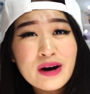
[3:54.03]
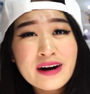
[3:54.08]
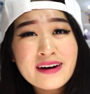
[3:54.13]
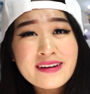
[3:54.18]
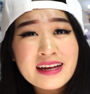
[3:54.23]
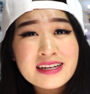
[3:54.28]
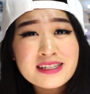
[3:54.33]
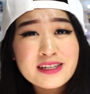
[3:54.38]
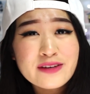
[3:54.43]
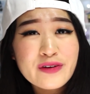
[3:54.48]

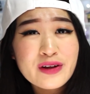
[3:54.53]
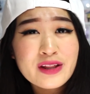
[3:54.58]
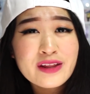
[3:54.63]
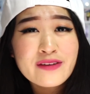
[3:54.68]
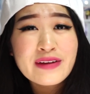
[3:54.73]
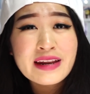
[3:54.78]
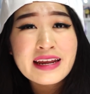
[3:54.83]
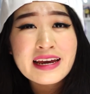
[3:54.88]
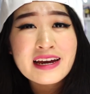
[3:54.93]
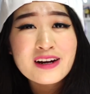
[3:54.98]
Well, that's it for
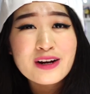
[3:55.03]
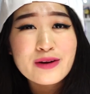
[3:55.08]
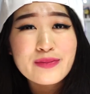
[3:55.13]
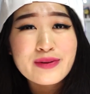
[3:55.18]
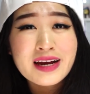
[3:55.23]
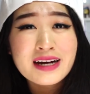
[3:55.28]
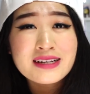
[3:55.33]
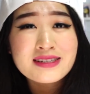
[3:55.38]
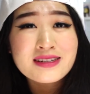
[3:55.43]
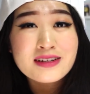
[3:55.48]
the video. Hope
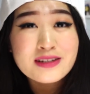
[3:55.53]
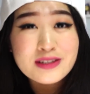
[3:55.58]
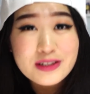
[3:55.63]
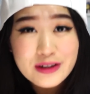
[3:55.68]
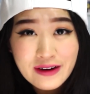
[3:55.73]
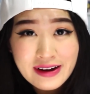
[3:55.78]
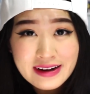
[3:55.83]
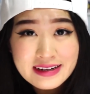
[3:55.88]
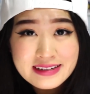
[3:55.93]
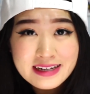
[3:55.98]
you guys
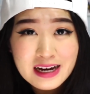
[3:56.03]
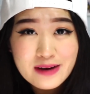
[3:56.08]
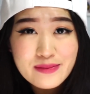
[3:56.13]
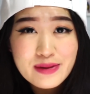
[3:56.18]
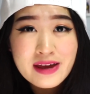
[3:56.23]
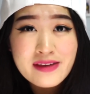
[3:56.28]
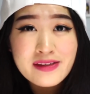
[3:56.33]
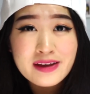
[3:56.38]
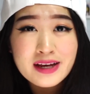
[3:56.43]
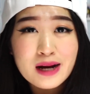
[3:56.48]
enjoyed. Tell
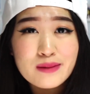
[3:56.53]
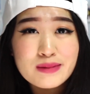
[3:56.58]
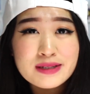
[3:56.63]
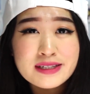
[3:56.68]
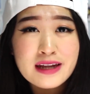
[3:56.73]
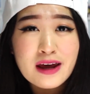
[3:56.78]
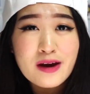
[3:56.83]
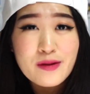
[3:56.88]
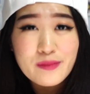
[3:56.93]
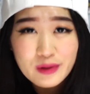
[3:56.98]
me in the
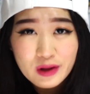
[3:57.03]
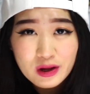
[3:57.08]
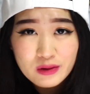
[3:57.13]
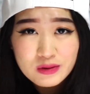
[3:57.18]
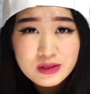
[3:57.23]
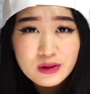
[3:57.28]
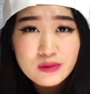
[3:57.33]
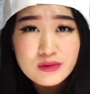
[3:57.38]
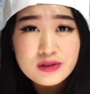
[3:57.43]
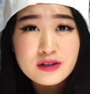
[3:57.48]
comments down below
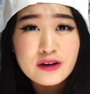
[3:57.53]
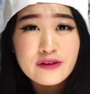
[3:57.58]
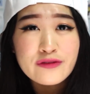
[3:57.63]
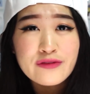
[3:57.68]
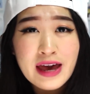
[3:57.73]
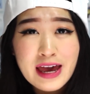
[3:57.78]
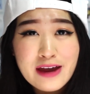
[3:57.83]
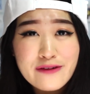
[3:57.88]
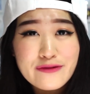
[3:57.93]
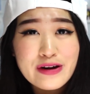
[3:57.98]
which one was your
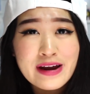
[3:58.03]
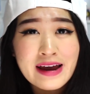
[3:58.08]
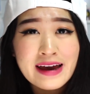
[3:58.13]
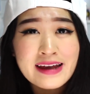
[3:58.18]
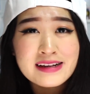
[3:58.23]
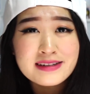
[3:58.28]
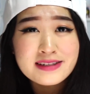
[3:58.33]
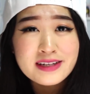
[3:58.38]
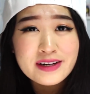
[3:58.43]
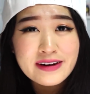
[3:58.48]
favorite.
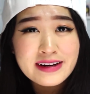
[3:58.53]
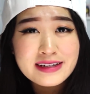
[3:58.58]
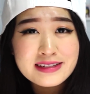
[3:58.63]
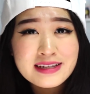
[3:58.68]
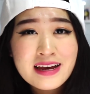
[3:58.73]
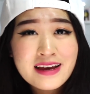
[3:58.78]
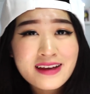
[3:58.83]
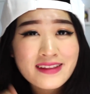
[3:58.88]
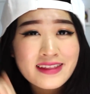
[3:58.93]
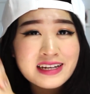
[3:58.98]
And as always,
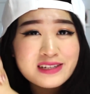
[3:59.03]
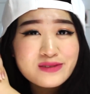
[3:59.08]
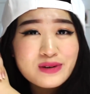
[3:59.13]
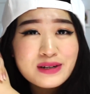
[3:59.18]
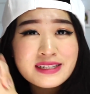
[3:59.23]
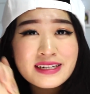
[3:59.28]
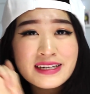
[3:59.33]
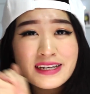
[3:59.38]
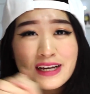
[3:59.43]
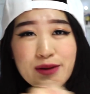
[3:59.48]
thanks for
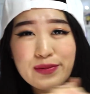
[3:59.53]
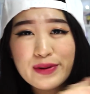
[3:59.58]
watching.